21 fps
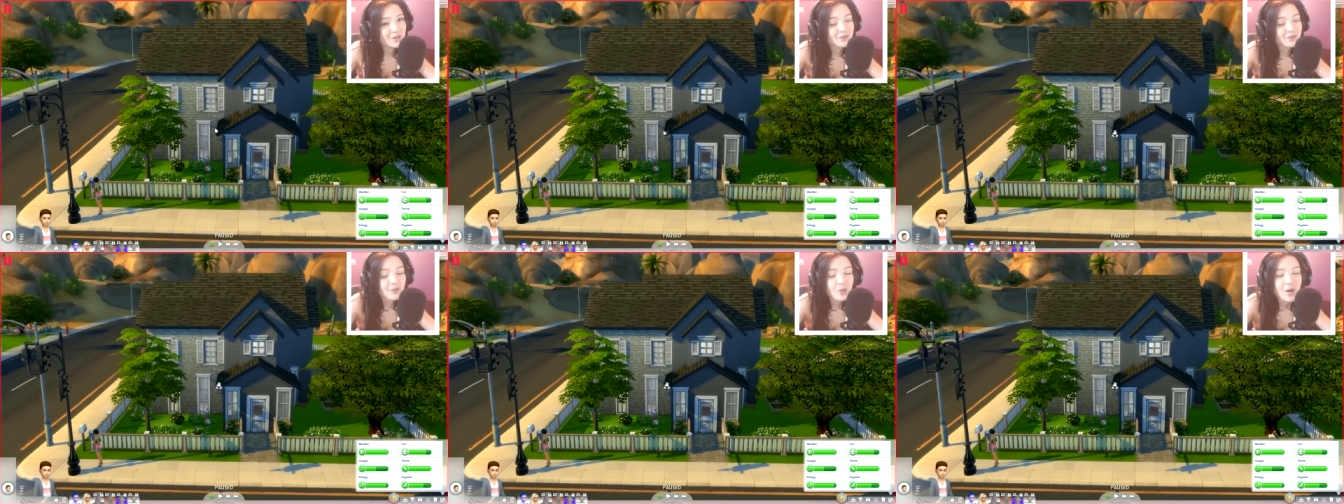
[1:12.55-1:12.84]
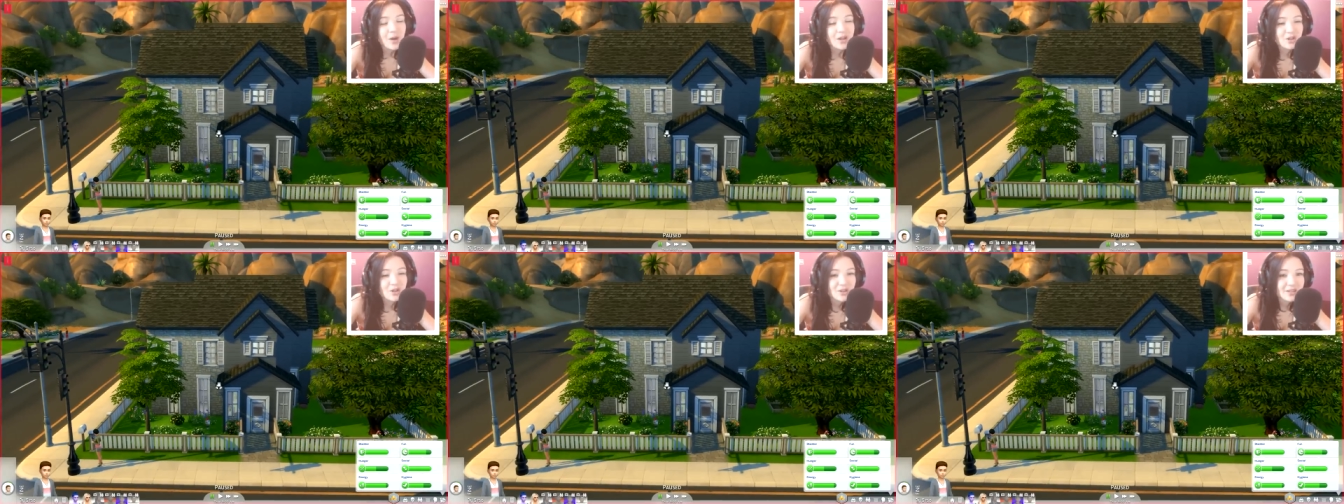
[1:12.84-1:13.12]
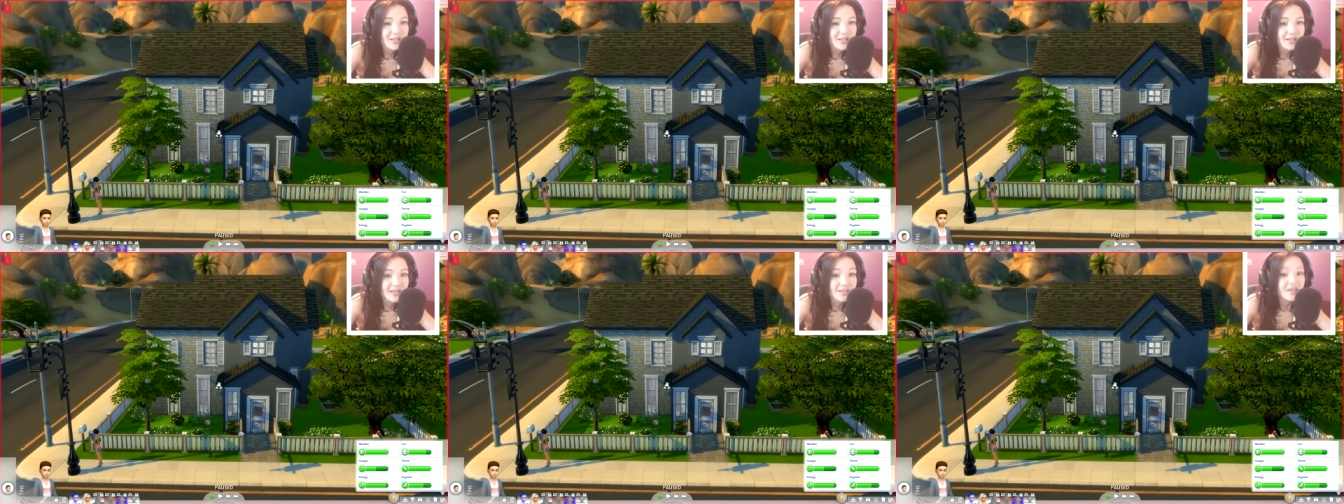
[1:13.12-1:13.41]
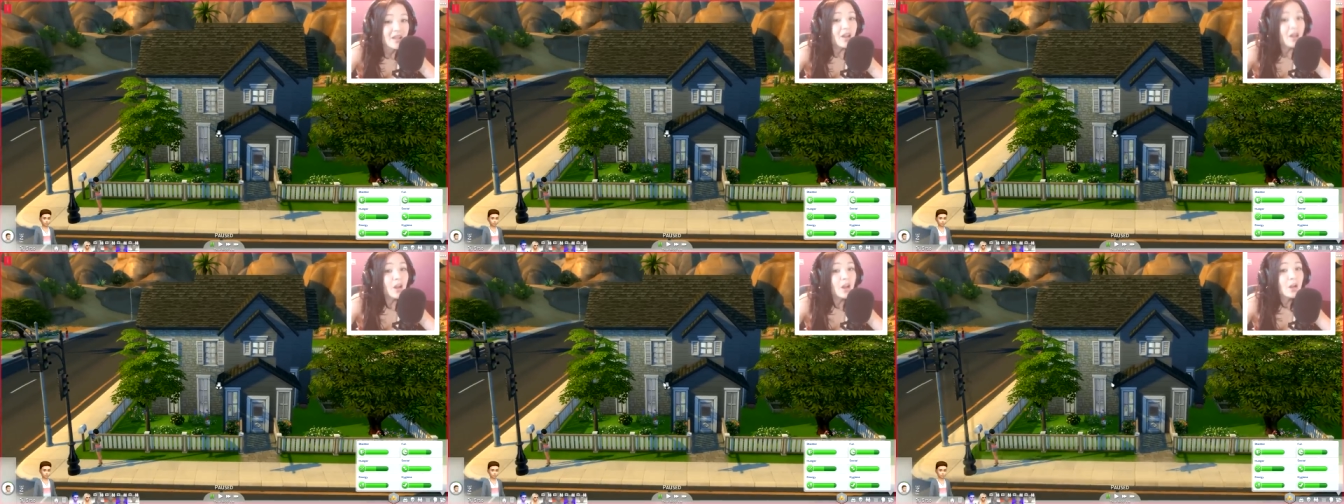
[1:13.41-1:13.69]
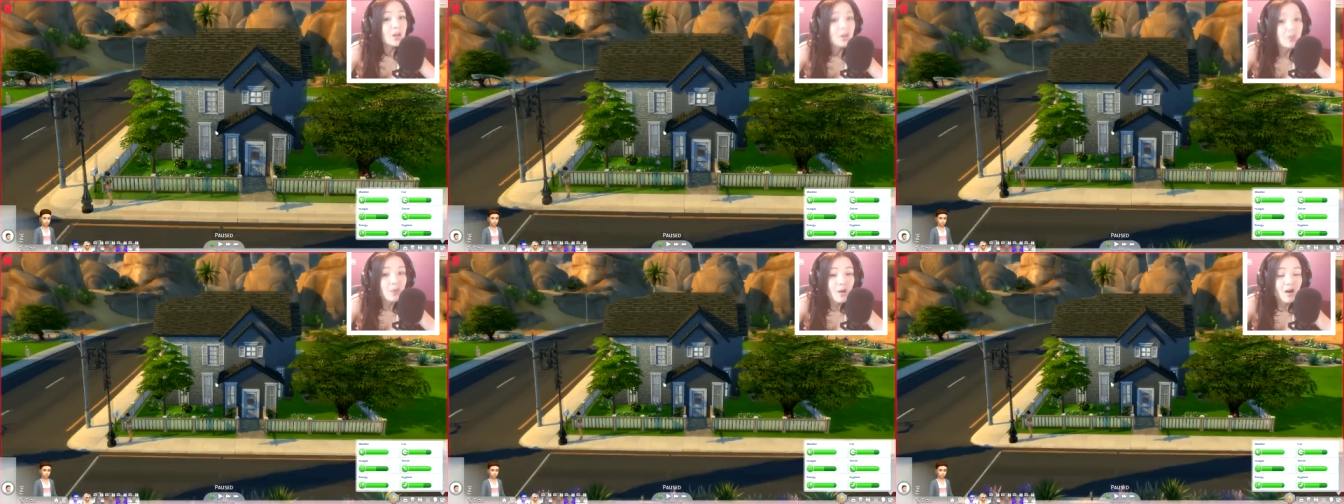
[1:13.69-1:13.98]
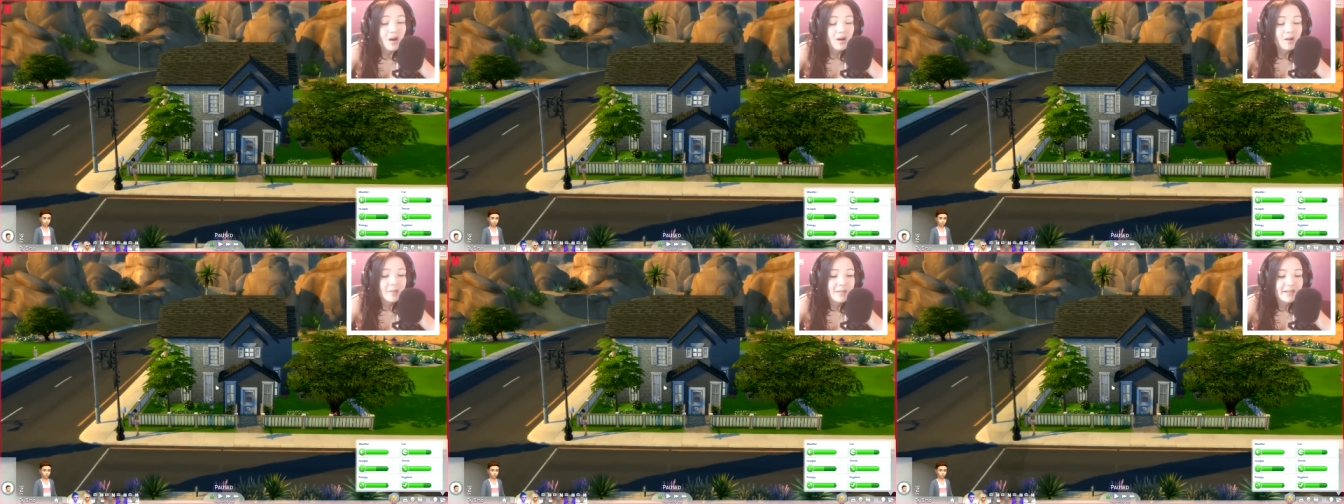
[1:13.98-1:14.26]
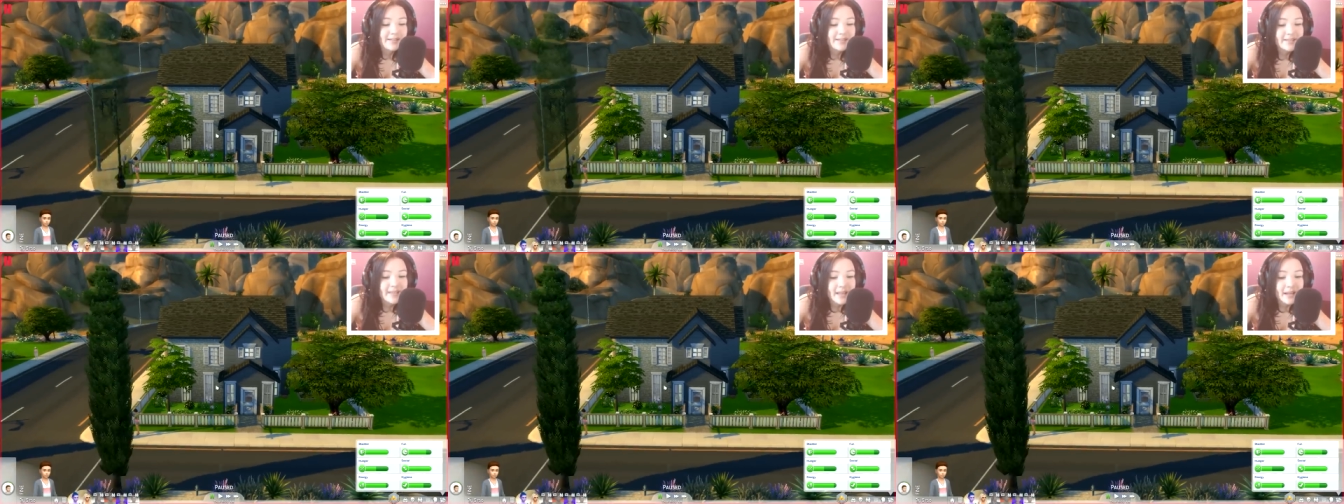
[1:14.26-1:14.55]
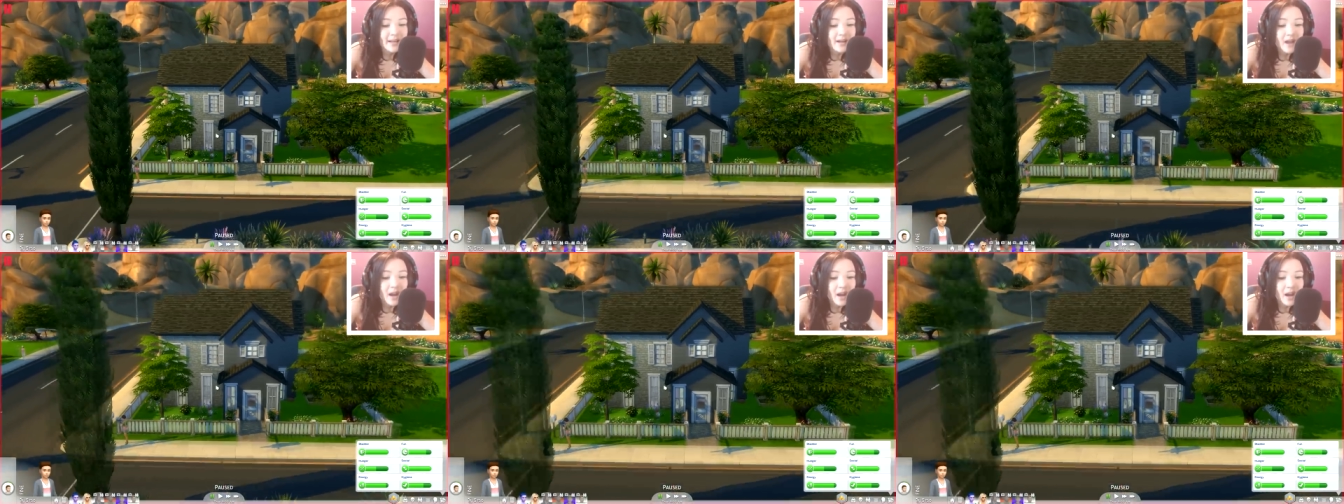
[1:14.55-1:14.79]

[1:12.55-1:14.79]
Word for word: If you're watching this, you are amazing.